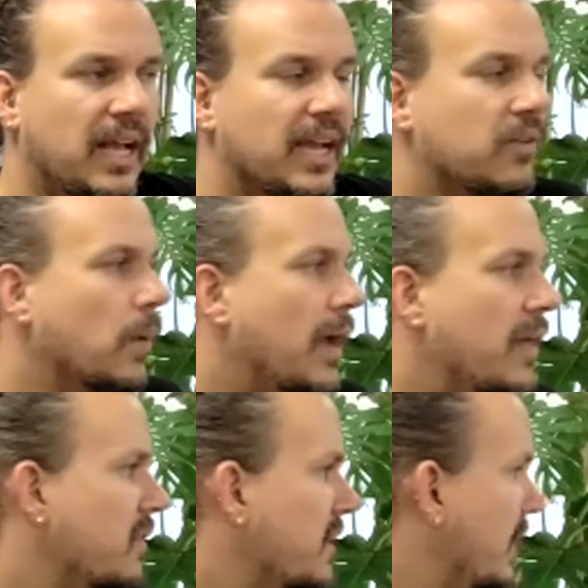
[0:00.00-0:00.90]
And
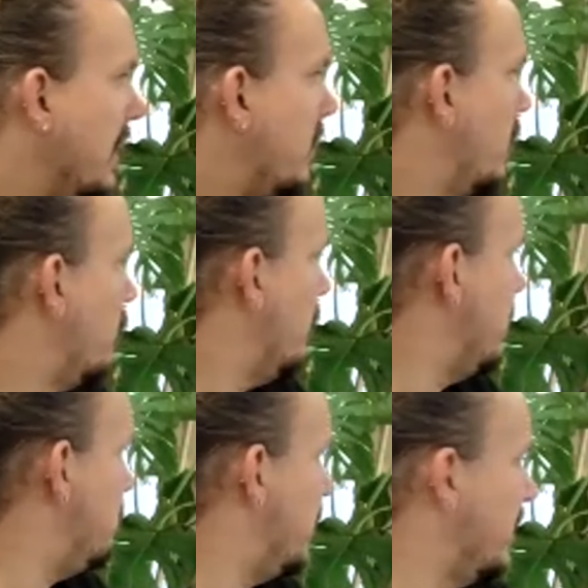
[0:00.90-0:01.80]
rather than like the
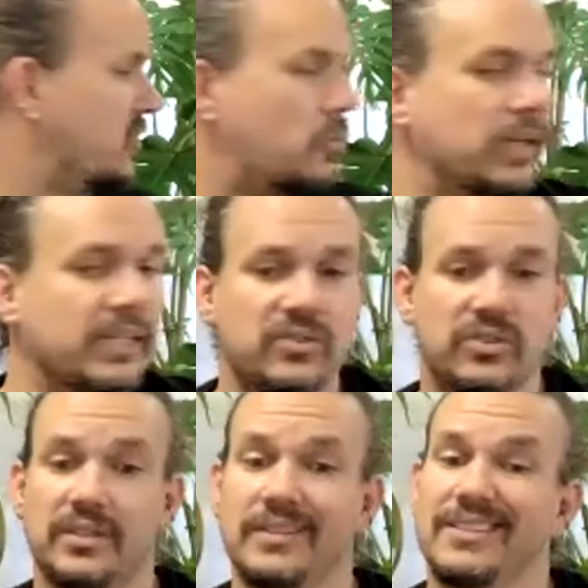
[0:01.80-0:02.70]
great big twist,